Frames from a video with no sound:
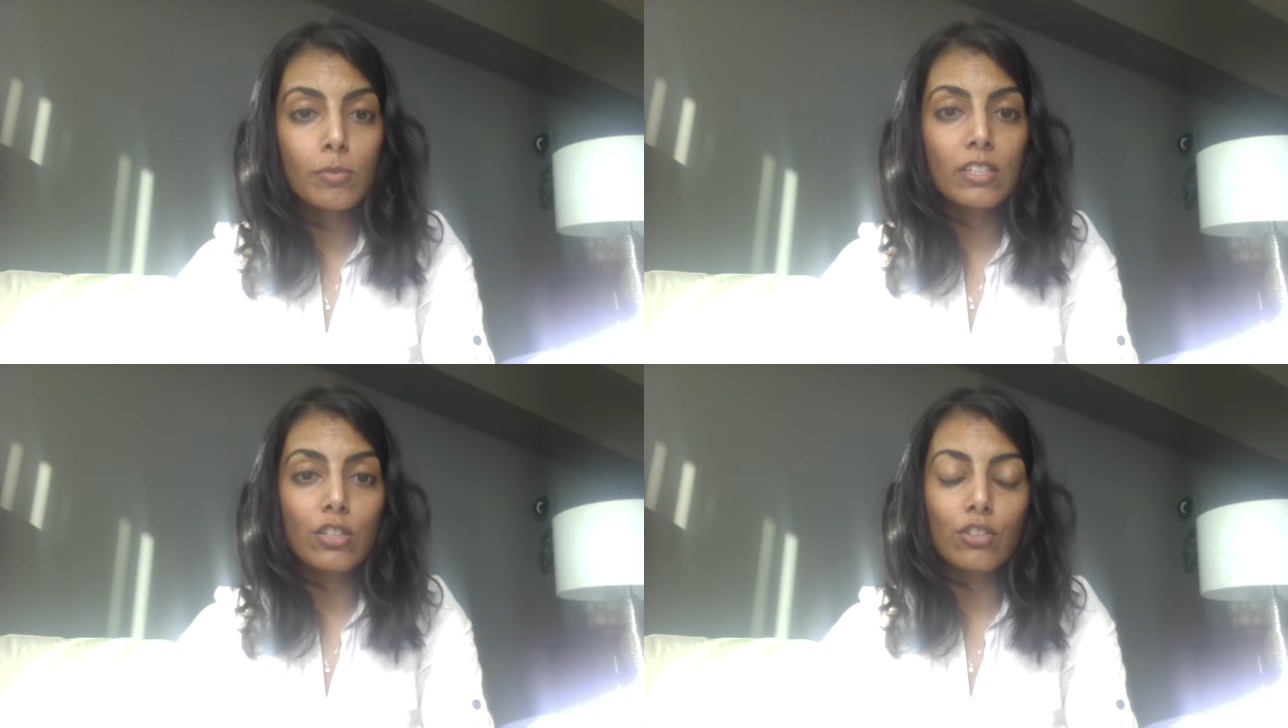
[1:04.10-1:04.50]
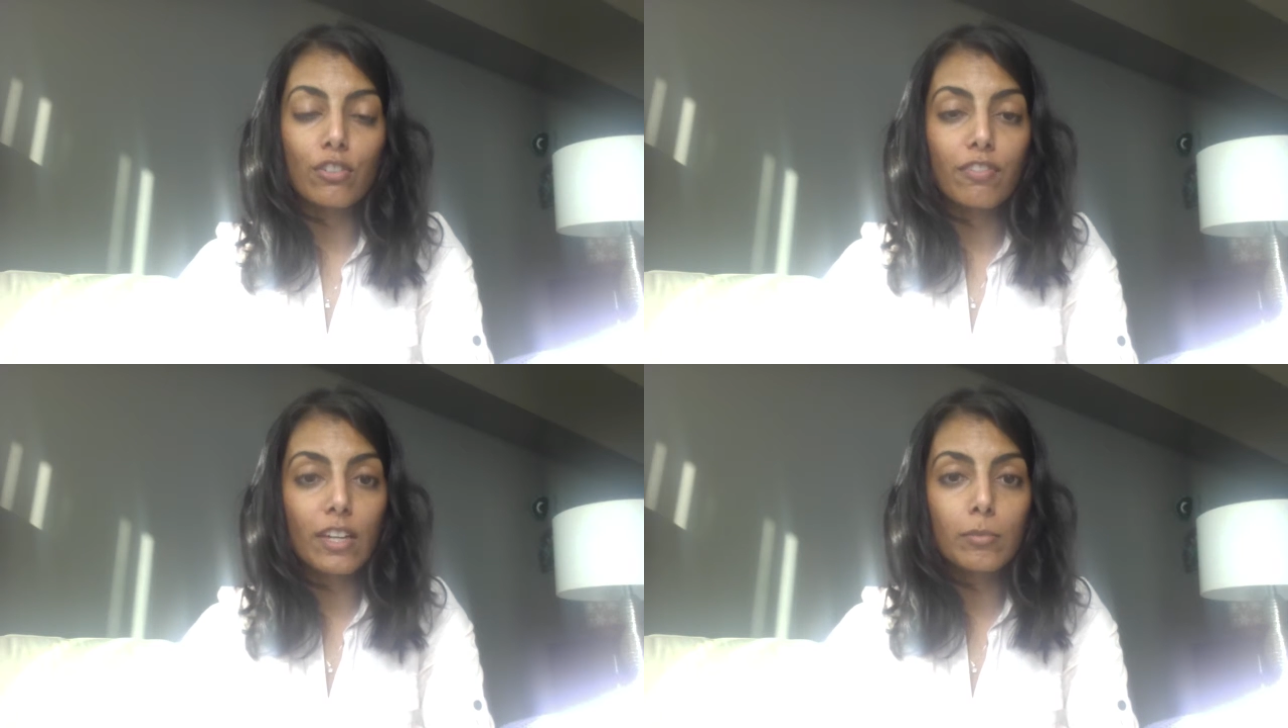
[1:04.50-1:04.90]
to be near their
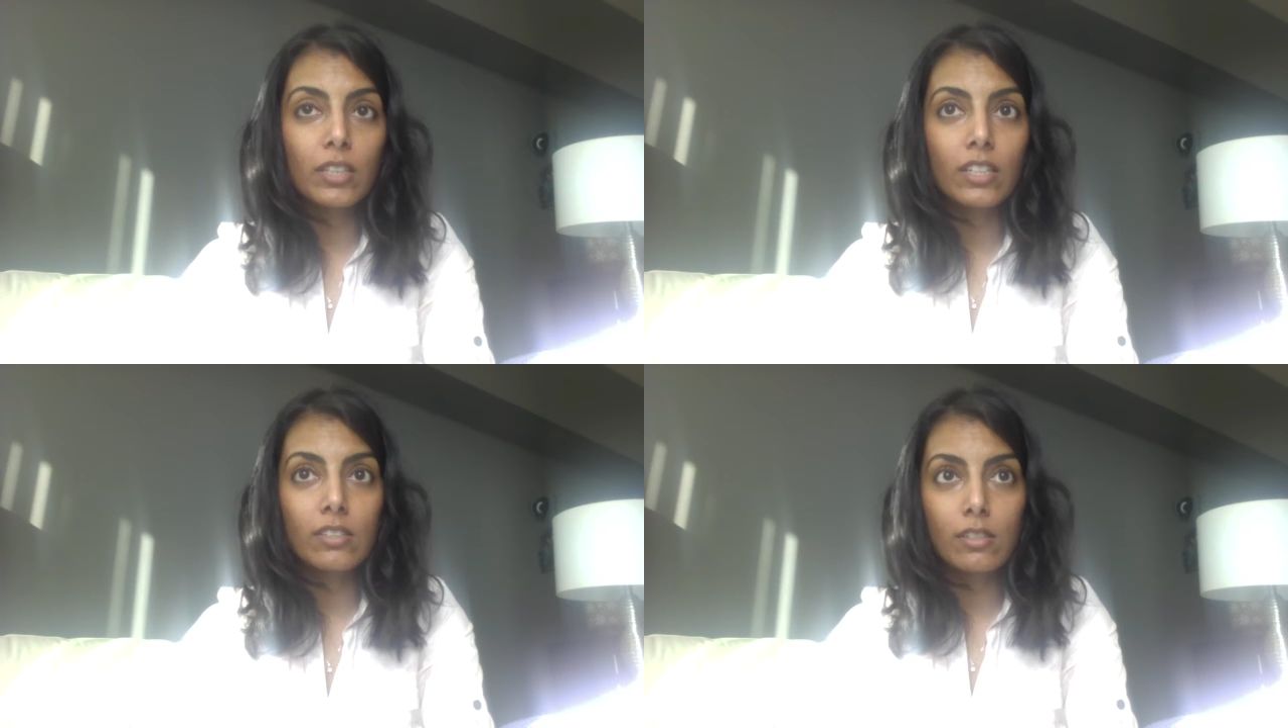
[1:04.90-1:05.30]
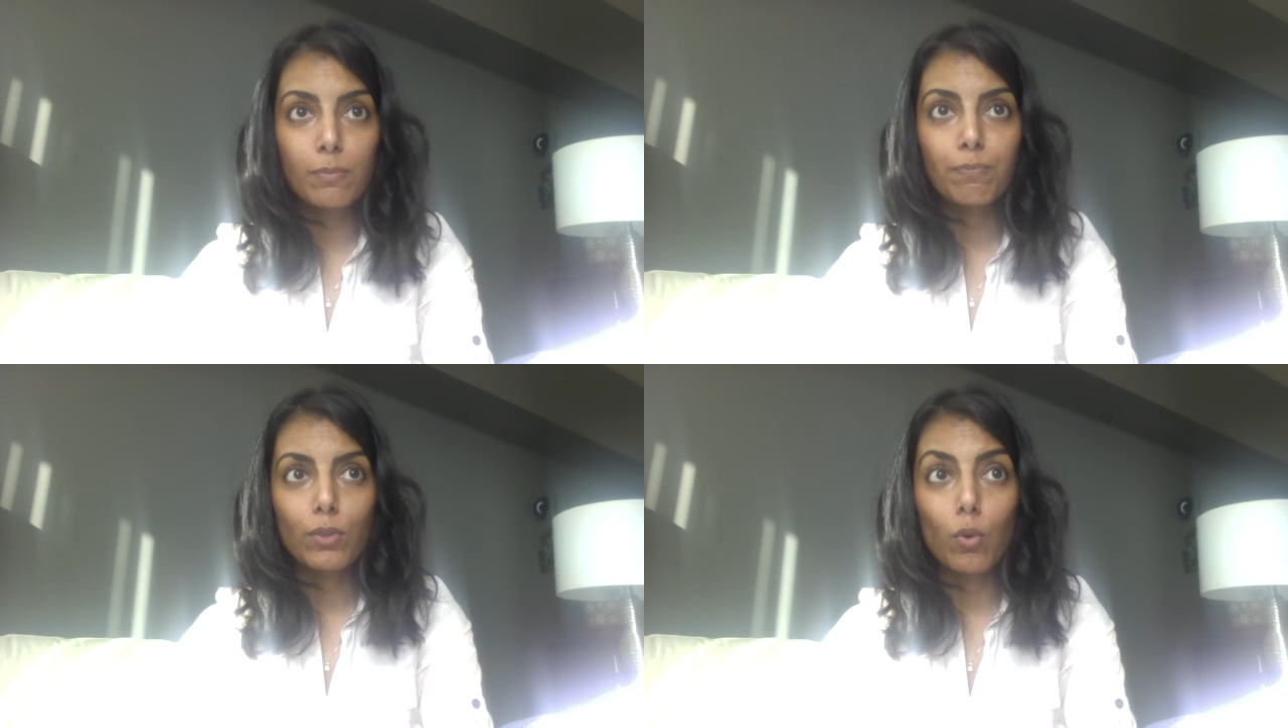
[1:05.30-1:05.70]
families,
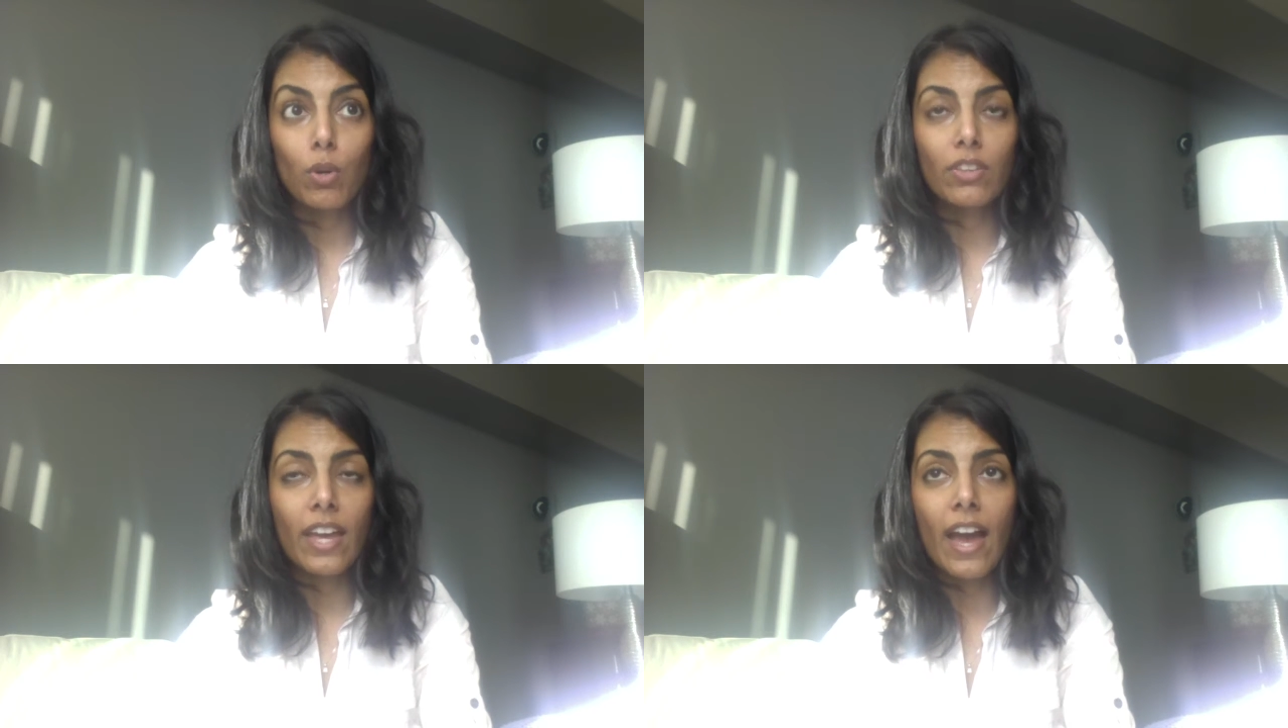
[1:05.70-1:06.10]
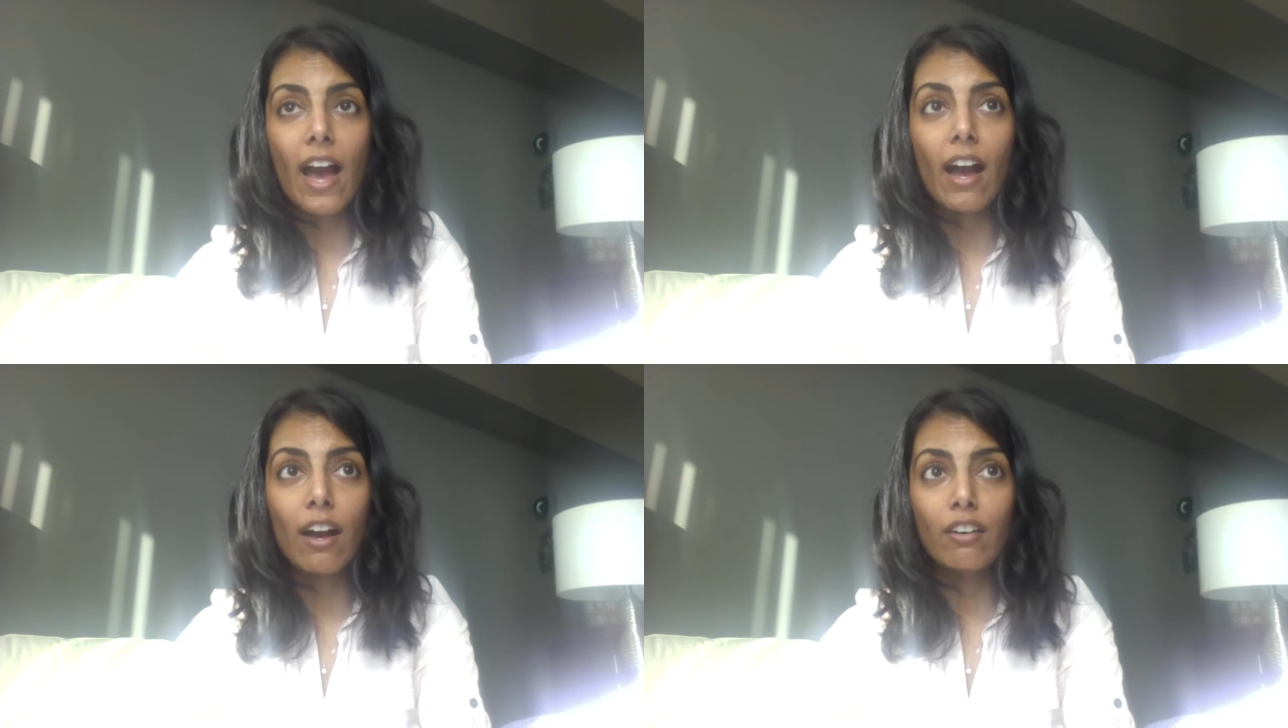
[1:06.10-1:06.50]
or they
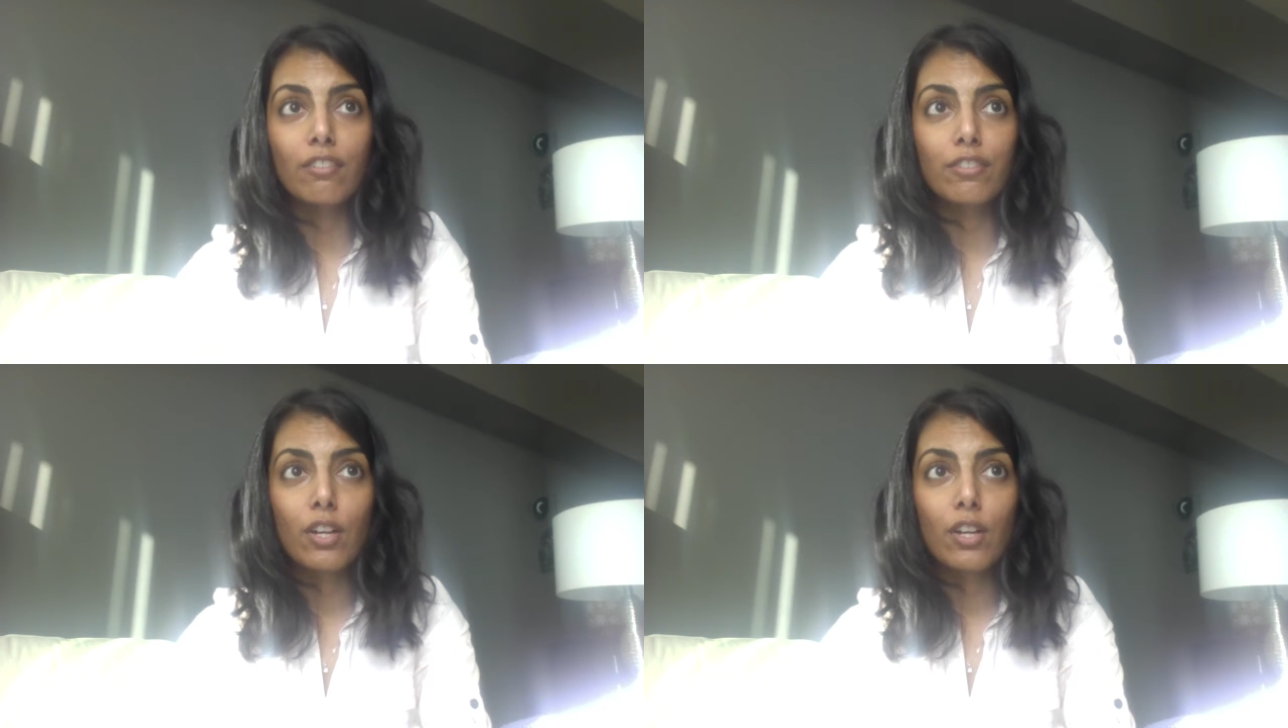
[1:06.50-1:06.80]
have